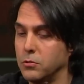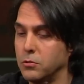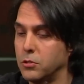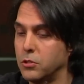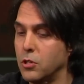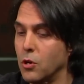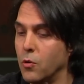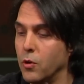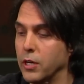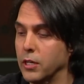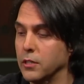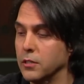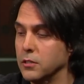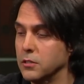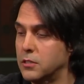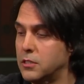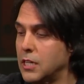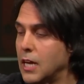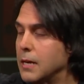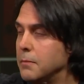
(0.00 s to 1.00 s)
going
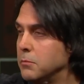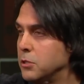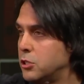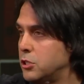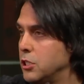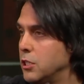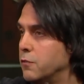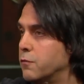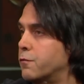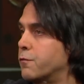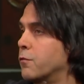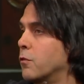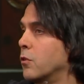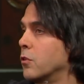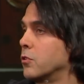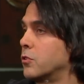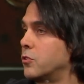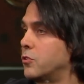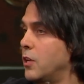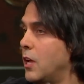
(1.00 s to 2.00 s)
tape machine
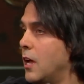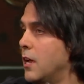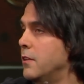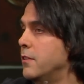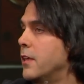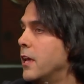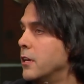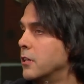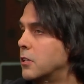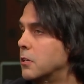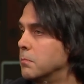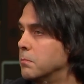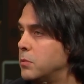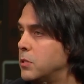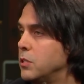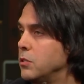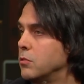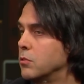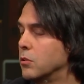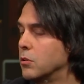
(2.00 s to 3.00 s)
first and then
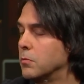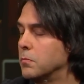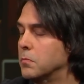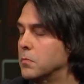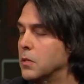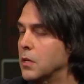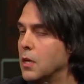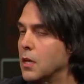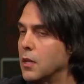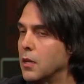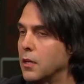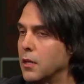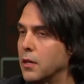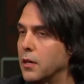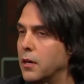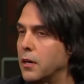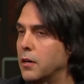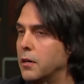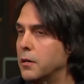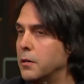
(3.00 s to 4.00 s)
computer,
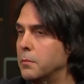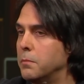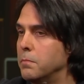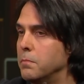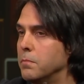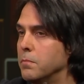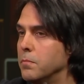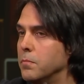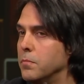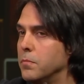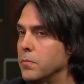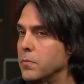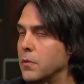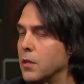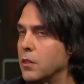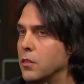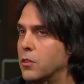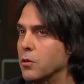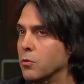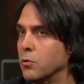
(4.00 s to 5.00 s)
um,
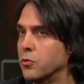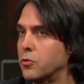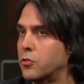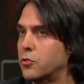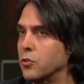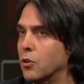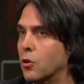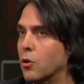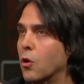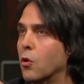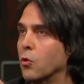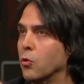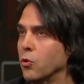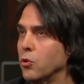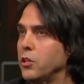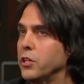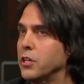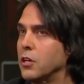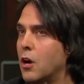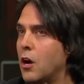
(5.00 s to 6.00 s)
there was
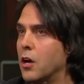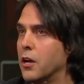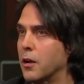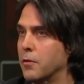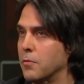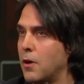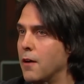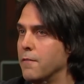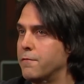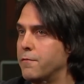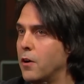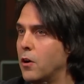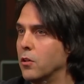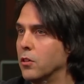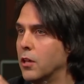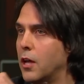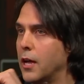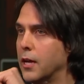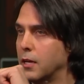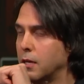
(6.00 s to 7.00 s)
early on, I, I
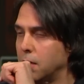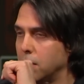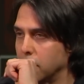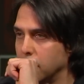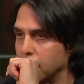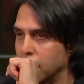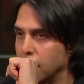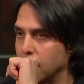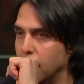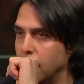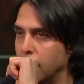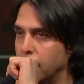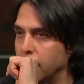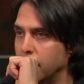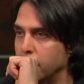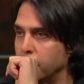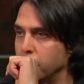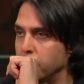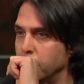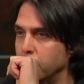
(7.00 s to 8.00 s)
felt like
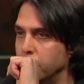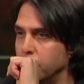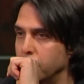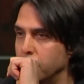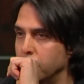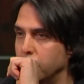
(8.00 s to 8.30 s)
um,